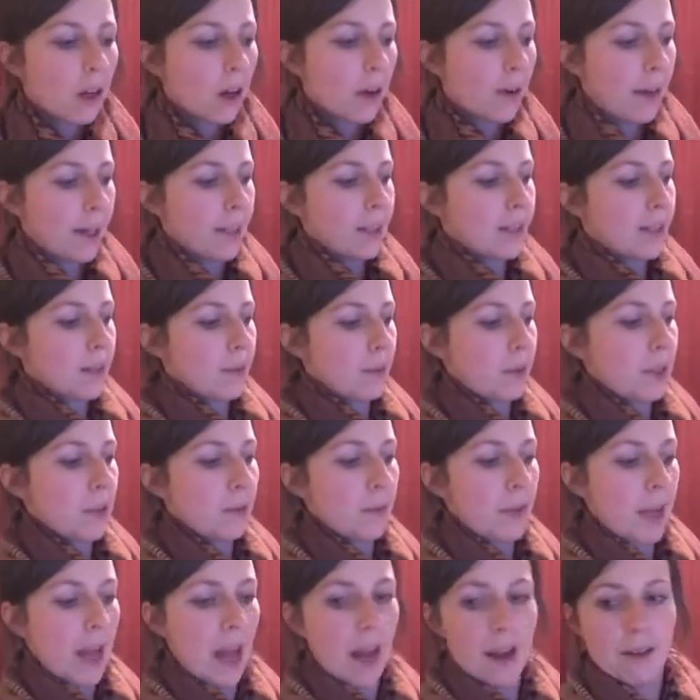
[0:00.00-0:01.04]
Alright, so we know
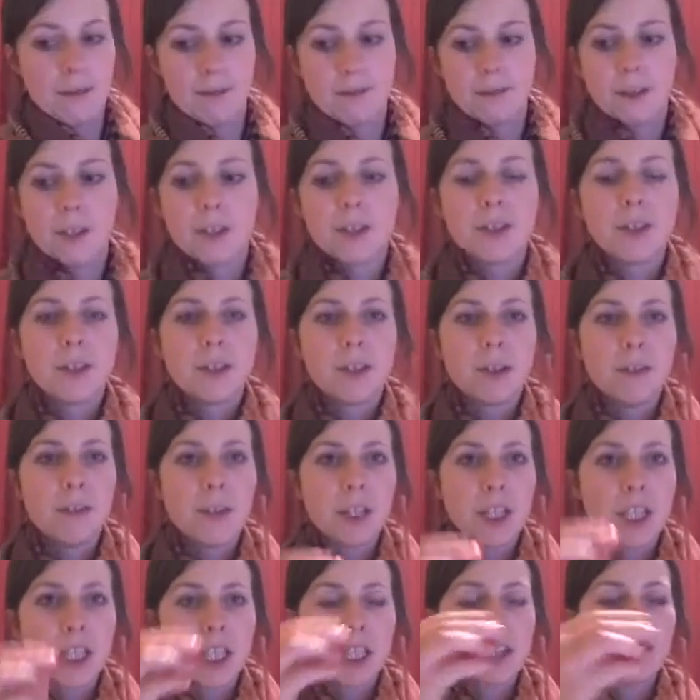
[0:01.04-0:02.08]
we have 2
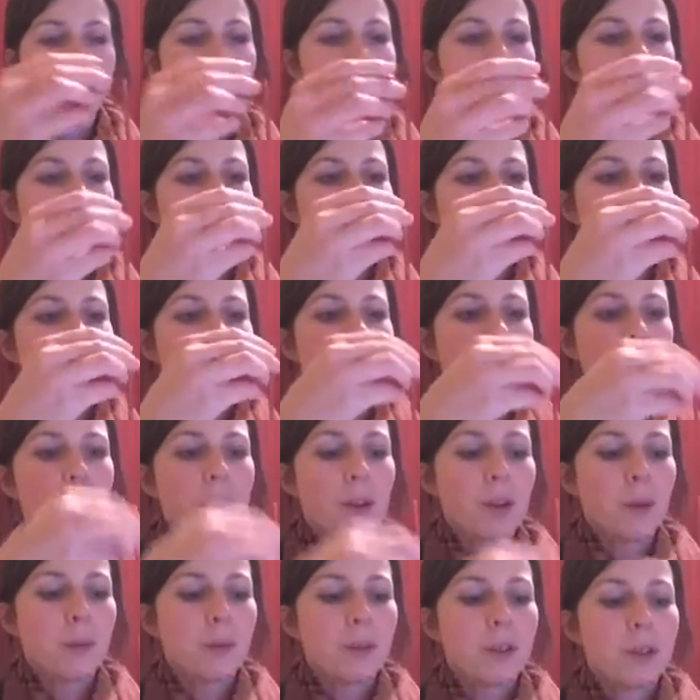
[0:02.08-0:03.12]
vegetarian students, so we're
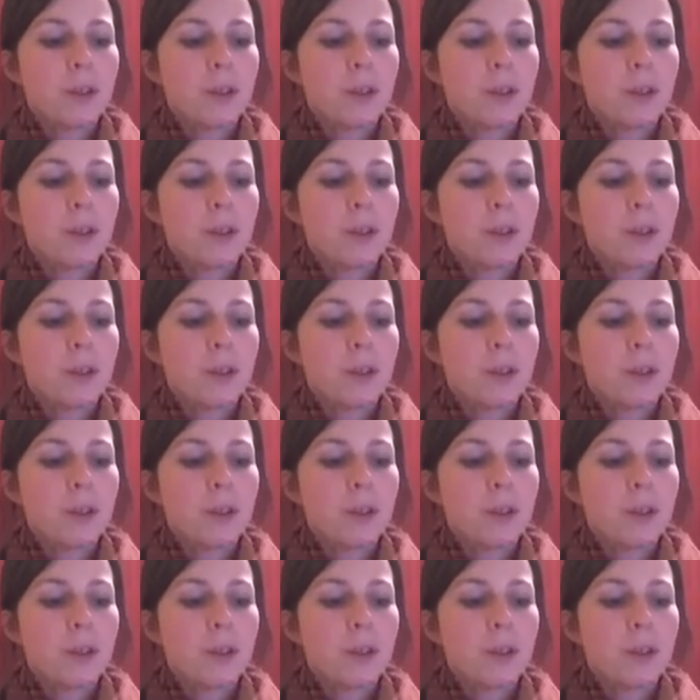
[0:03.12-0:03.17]
going to